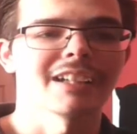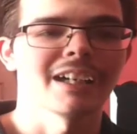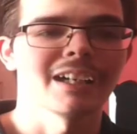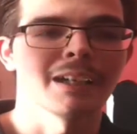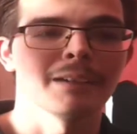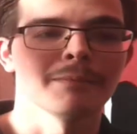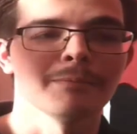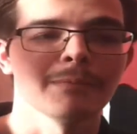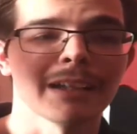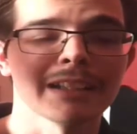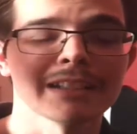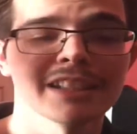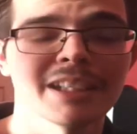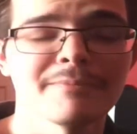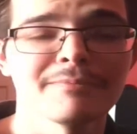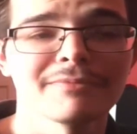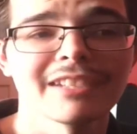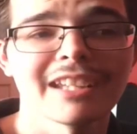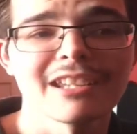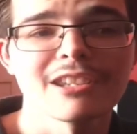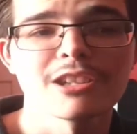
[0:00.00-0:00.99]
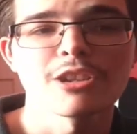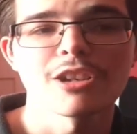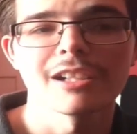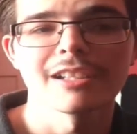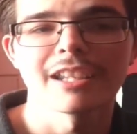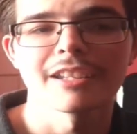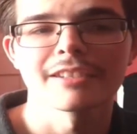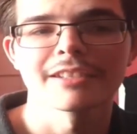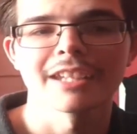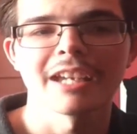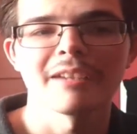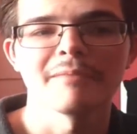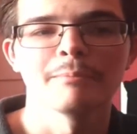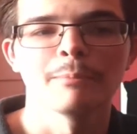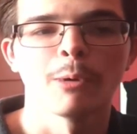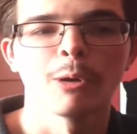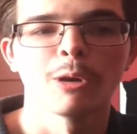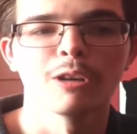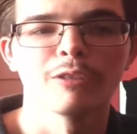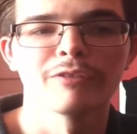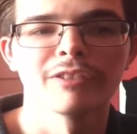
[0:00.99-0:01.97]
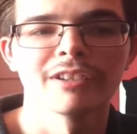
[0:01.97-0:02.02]
I seem to enjoy this game
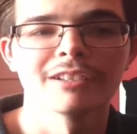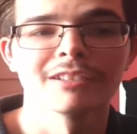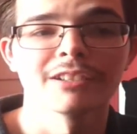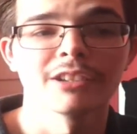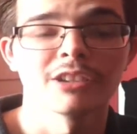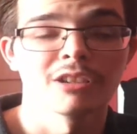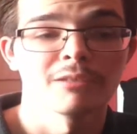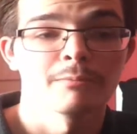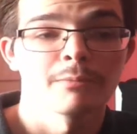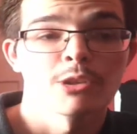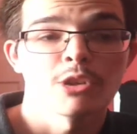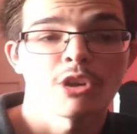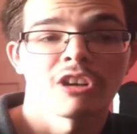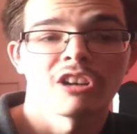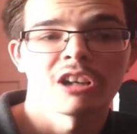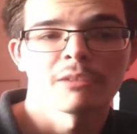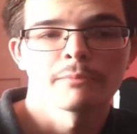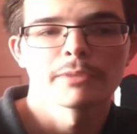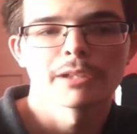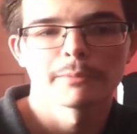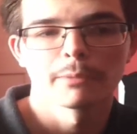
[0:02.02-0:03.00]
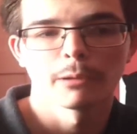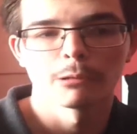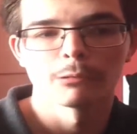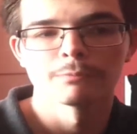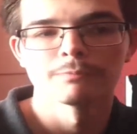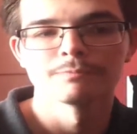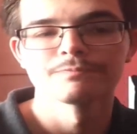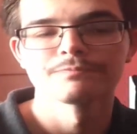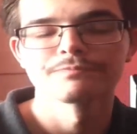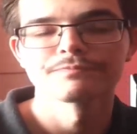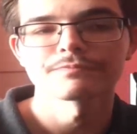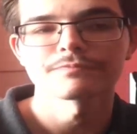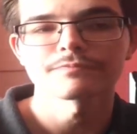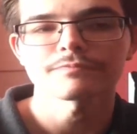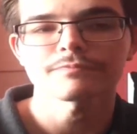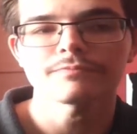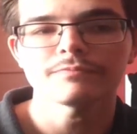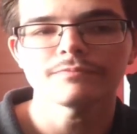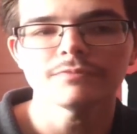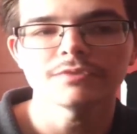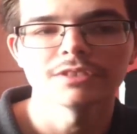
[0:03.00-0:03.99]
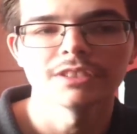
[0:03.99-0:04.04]
more than majority of people.
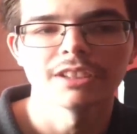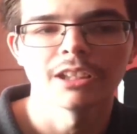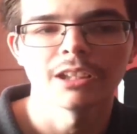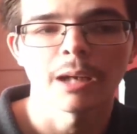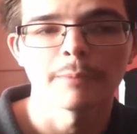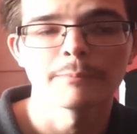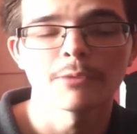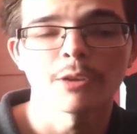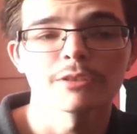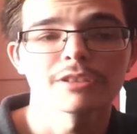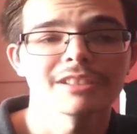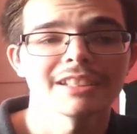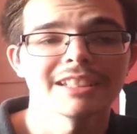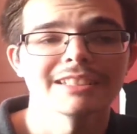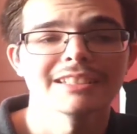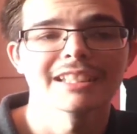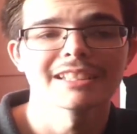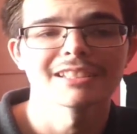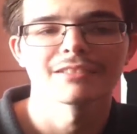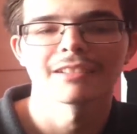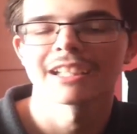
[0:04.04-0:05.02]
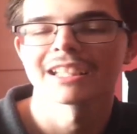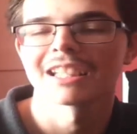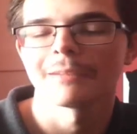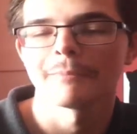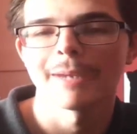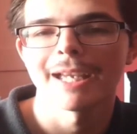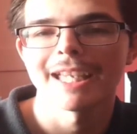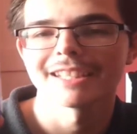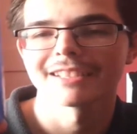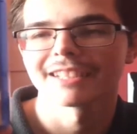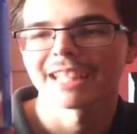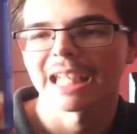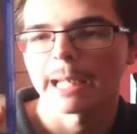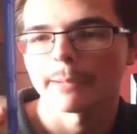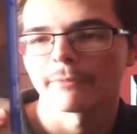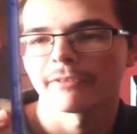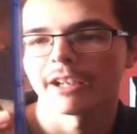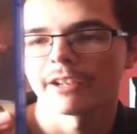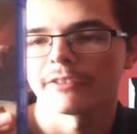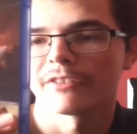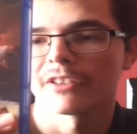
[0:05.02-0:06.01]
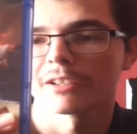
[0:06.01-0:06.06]
I'm not saying it's like an amazing
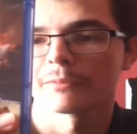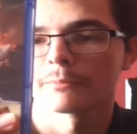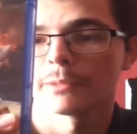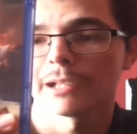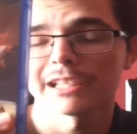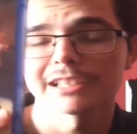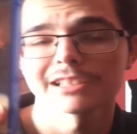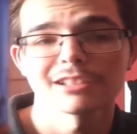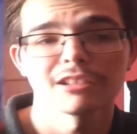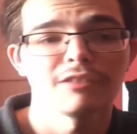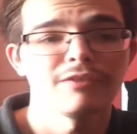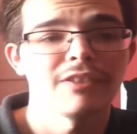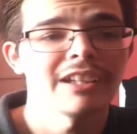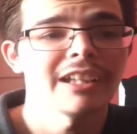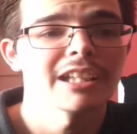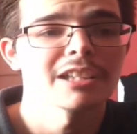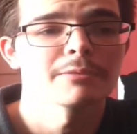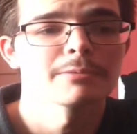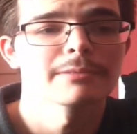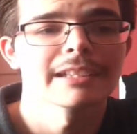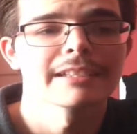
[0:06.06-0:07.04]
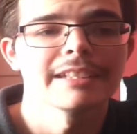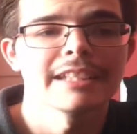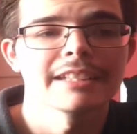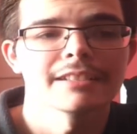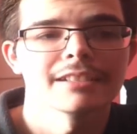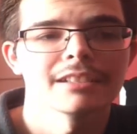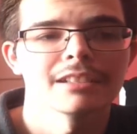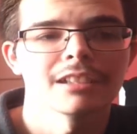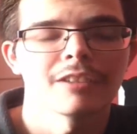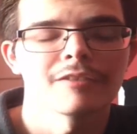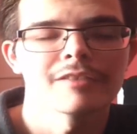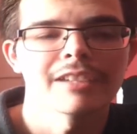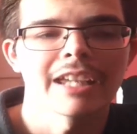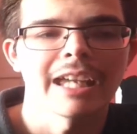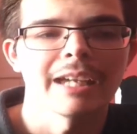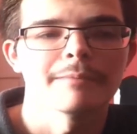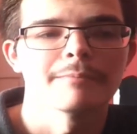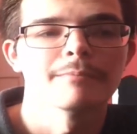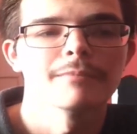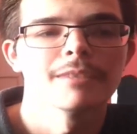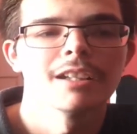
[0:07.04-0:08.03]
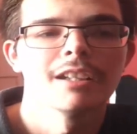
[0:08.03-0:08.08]
game or anything, but I still think this was a decent enough
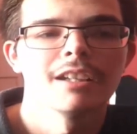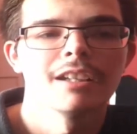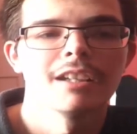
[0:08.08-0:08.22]
game.